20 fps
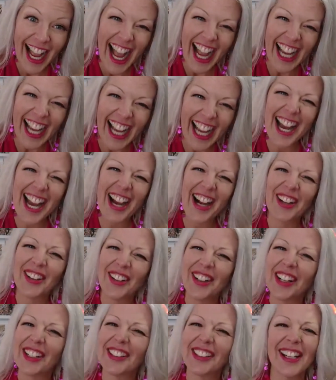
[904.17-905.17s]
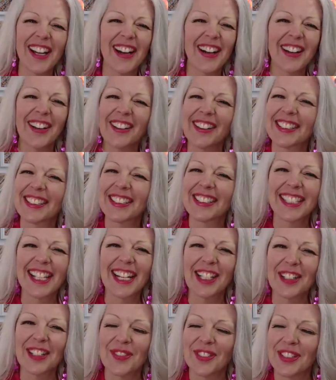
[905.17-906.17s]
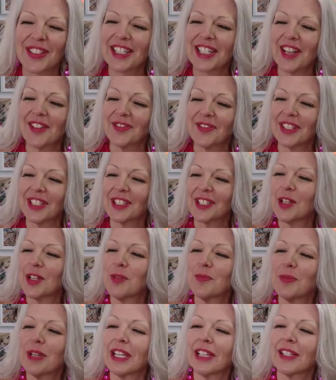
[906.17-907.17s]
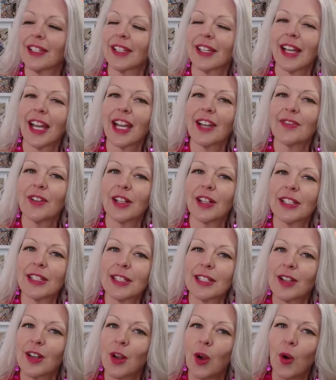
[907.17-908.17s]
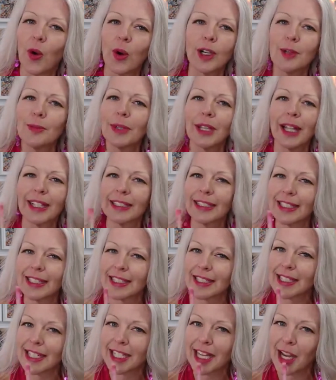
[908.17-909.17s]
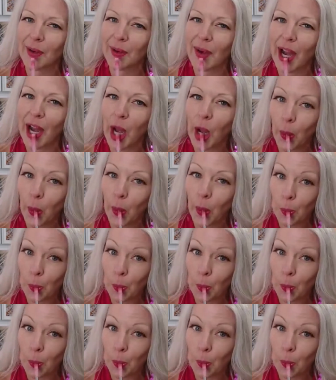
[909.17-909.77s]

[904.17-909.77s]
I know, it's terrible. Stephanie is so mean. I have all these horrible ideas today, right?